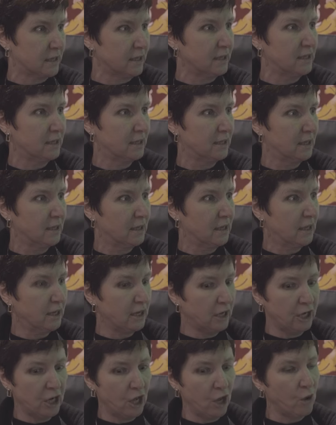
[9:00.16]
Yeah,
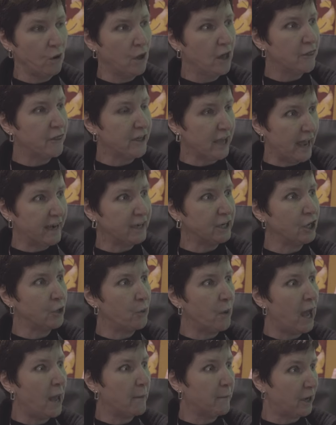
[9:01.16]
you know, the
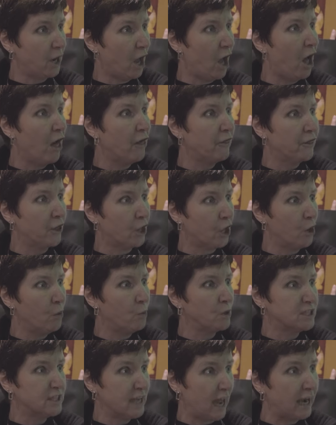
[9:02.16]
NUM and Arthur
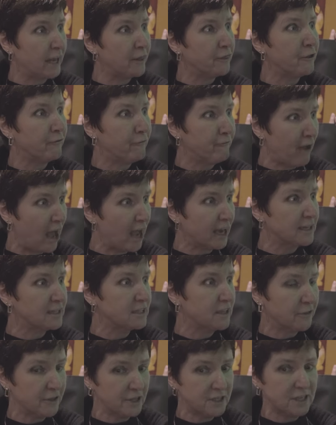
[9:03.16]
were telling the
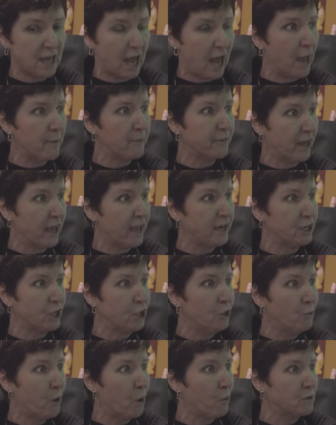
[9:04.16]
facts at the time. They
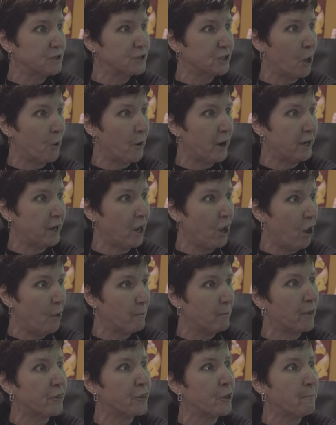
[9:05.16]
knew what was going
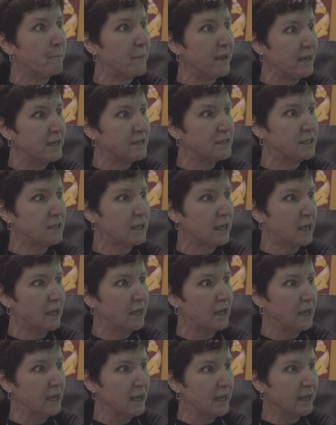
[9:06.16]
on, but the
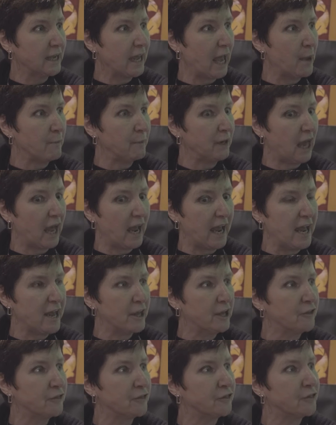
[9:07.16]
media kept lying.